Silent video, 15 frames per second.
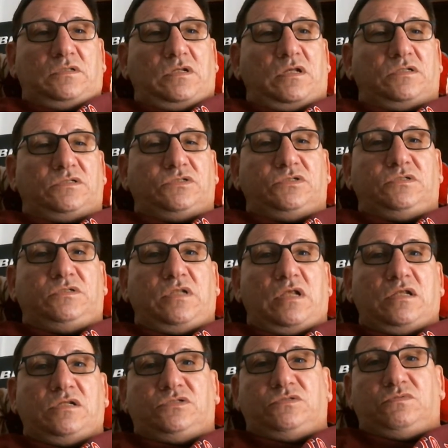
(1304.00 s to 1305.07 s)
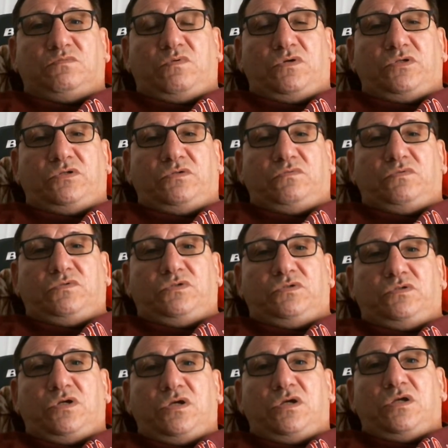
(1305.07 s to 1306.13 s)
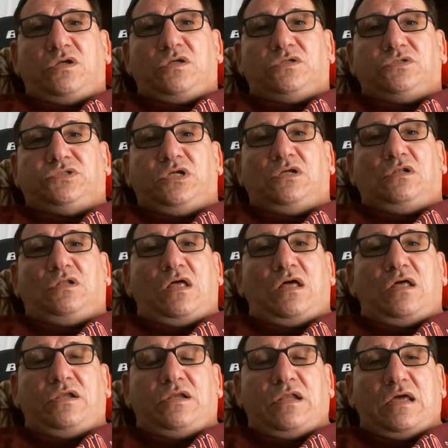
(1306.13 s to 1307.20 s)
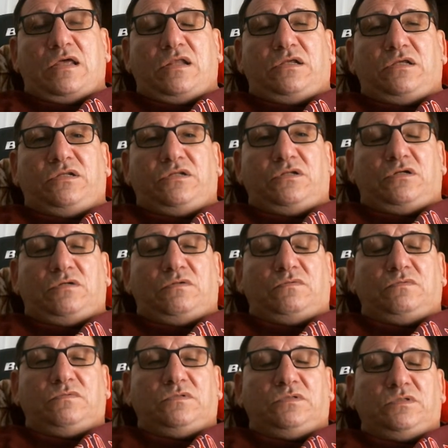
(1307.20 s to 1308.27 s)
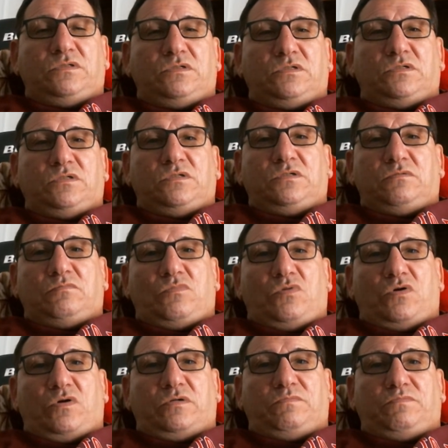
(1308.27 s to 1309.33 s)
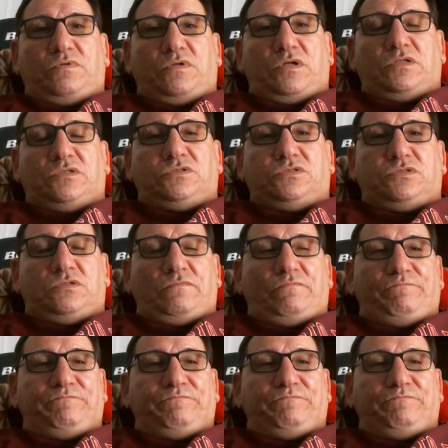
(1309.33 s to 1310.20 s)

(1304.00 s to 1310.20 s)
That's what you see a lot of that in the marketplace.